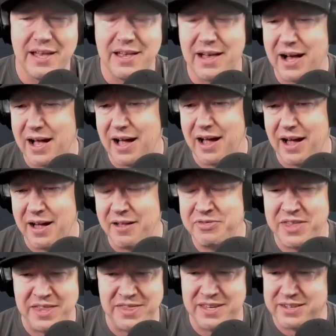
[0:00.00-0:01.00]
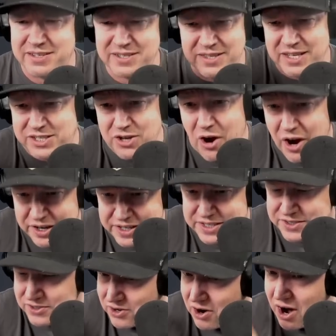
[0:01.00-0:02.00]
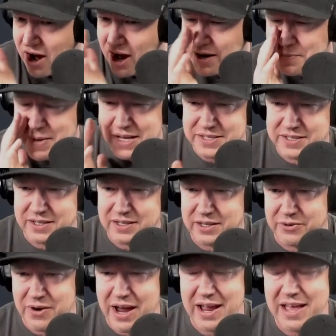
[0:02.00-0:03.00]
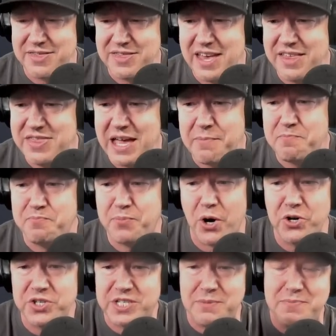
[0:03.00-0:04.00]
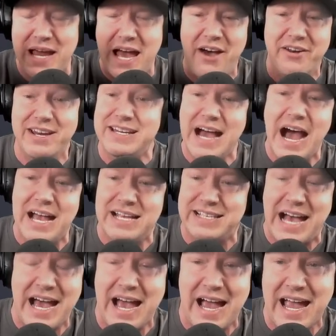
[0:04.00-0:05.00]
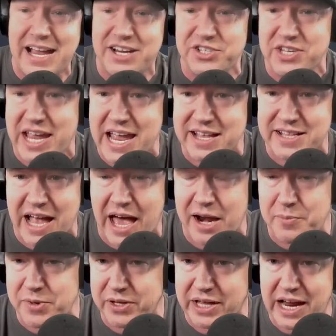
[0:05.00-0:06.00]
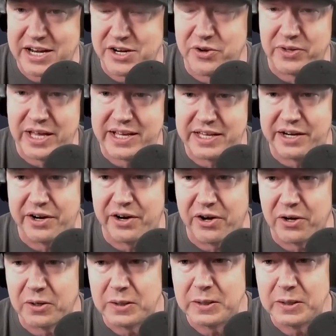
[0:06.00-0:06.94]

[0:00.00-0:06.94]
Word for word: the taunt is gone, basically, right? And then they burst him down; he dies. I actually hate that ability. I don't like it at all.